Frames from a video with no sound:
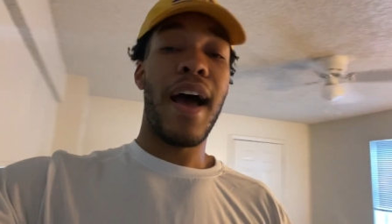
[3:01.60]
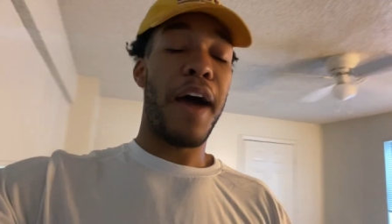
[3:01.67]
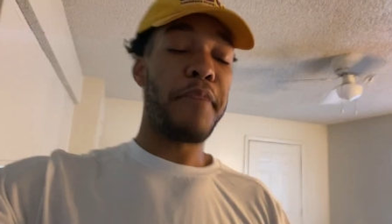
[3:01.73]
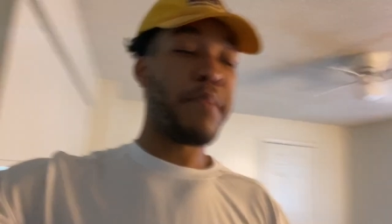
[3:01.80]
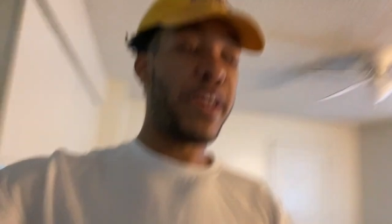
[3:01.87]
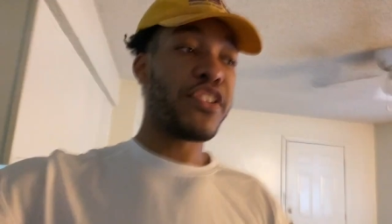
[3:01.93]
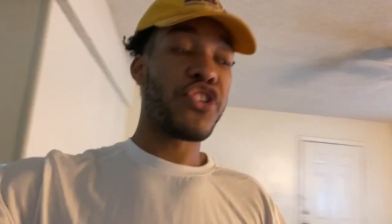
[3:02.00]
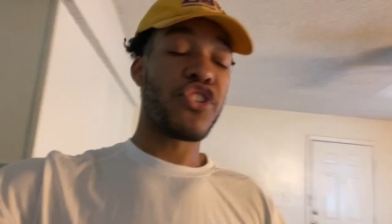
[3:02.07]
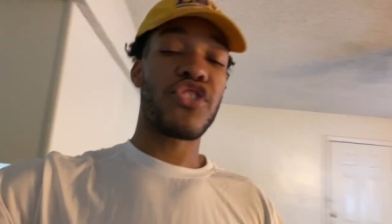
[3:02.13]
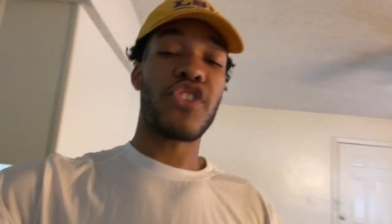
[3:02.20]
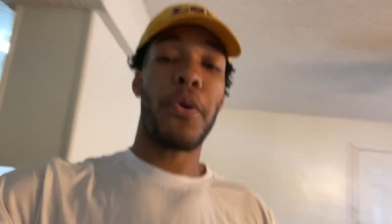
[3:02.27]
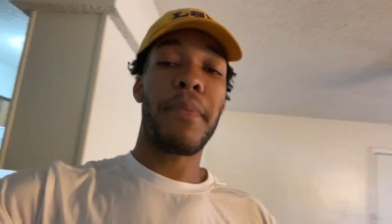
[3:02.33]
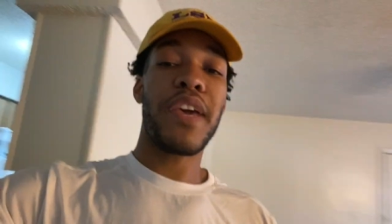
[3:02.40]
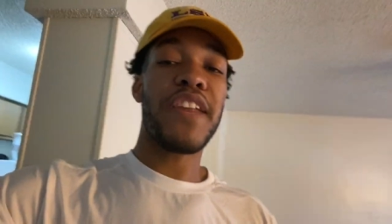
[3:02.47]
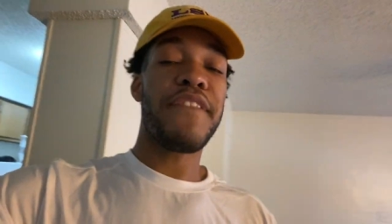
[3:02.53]
I've been to so
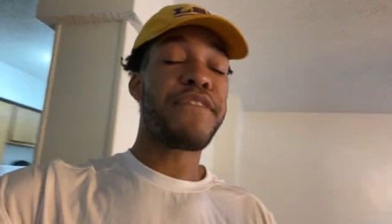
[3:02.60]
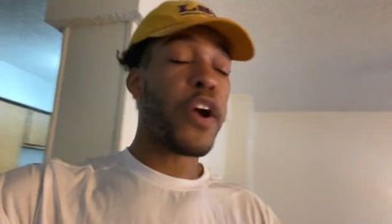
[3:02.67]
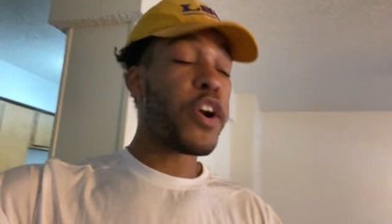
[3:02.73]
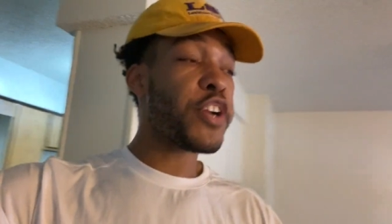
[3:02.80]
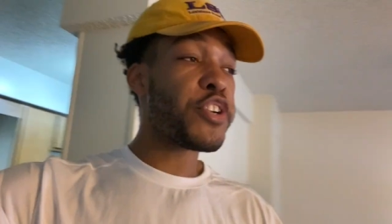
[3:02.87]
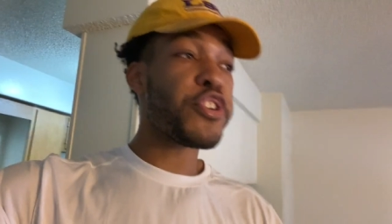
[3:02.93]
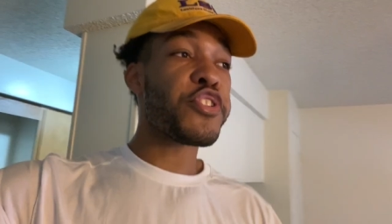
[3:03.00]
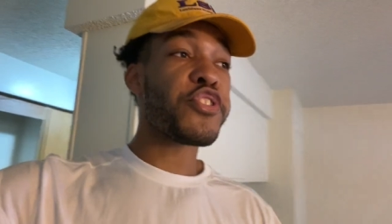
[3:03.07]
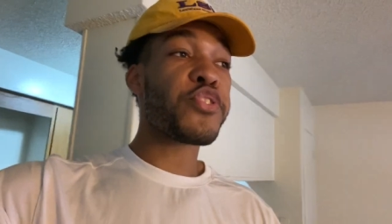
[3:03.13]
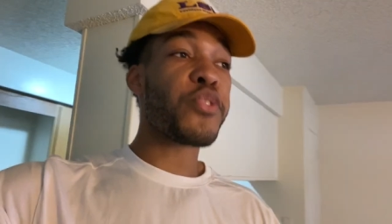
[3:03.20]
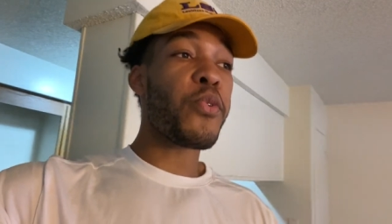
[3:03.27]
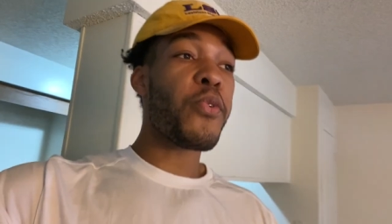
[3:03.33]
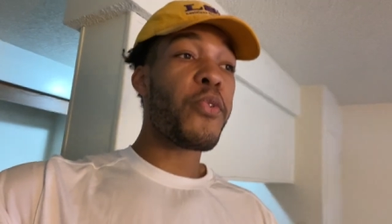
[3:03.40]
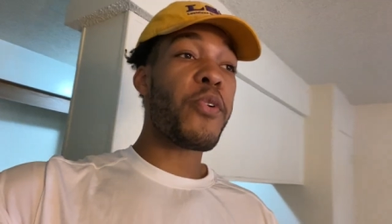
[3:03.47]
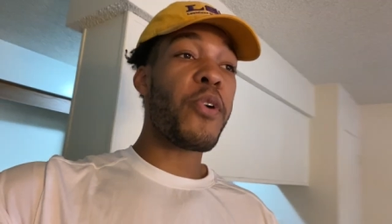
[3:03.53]
many furniture
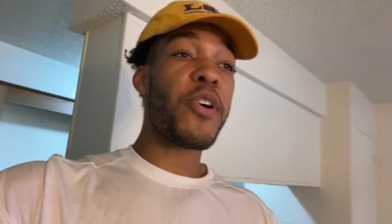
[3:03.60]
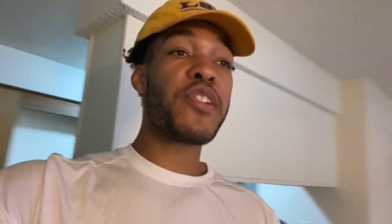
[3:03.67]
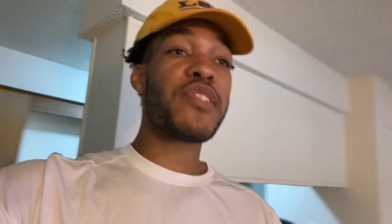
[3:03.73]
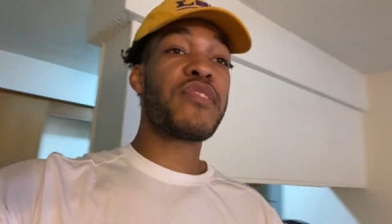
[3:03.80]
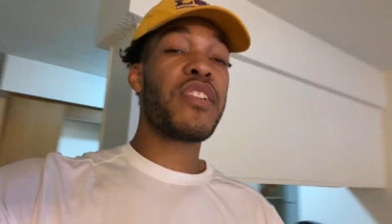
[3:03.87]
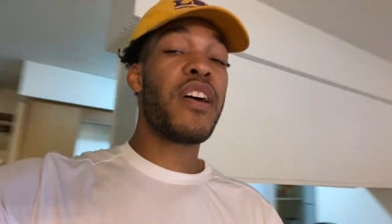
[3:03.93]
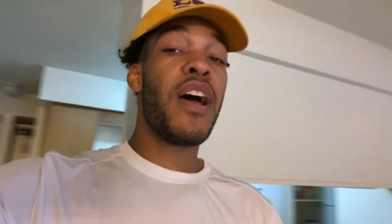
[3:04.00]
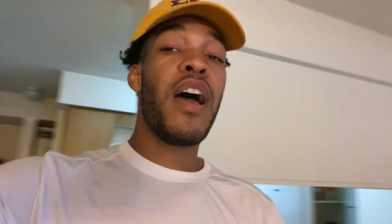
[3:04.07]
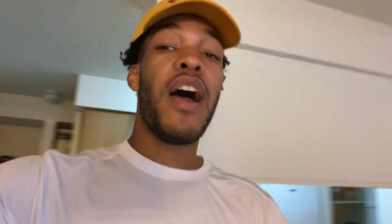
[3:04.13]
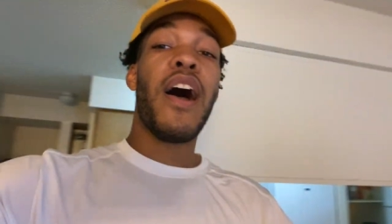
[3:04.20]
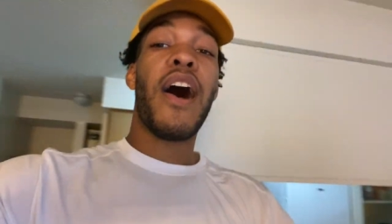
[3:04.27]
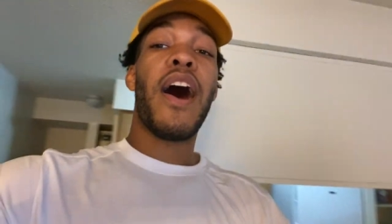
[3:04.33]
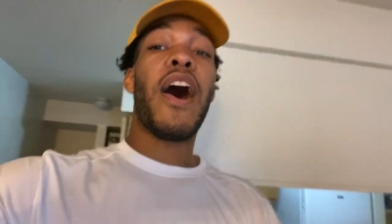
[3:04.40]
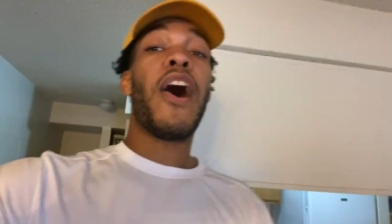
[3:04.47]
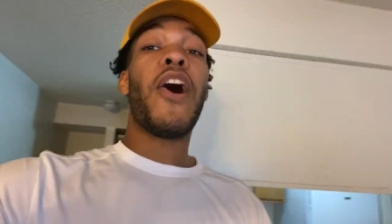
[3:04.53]
stores,
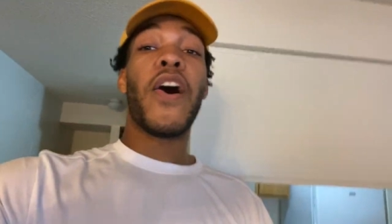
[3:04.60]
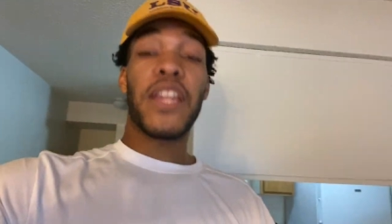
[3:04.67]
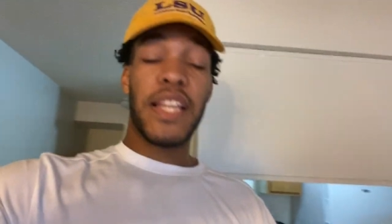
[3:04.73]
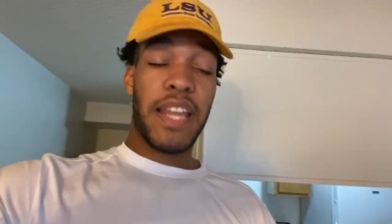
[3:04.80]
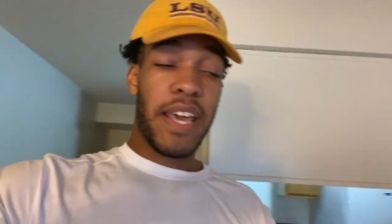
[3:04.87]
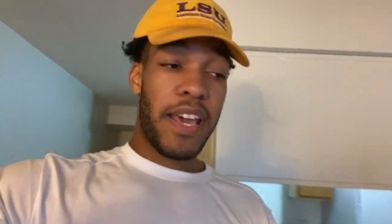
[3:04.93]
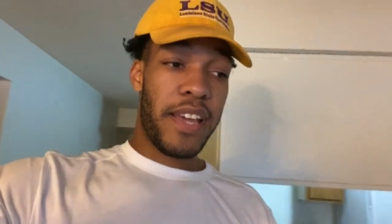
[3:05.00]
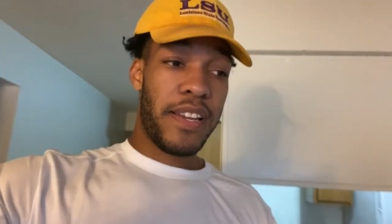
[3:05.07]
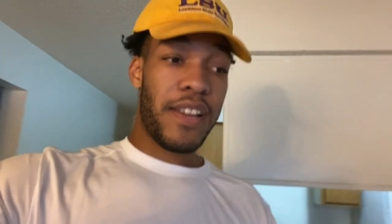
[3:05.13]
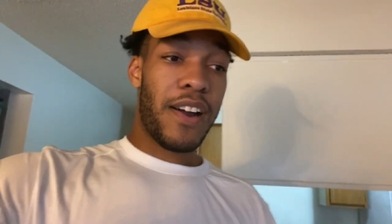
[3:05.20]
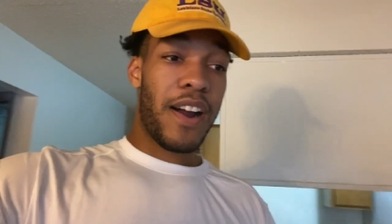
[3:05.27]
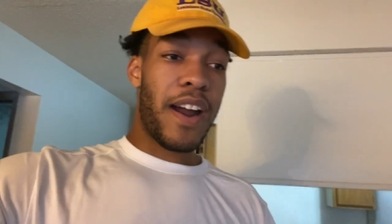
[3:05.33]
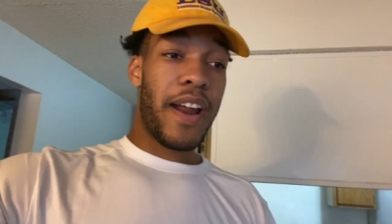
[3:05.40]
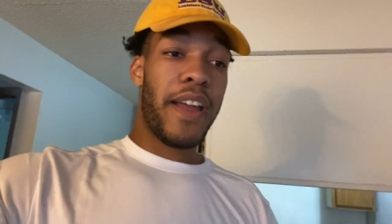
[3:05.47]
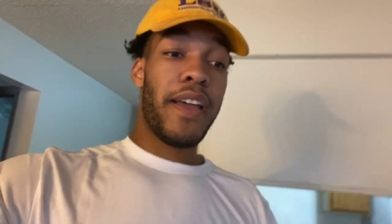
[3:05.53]
all of that, all
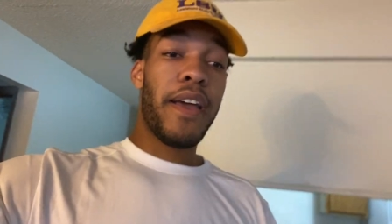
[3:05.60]
right?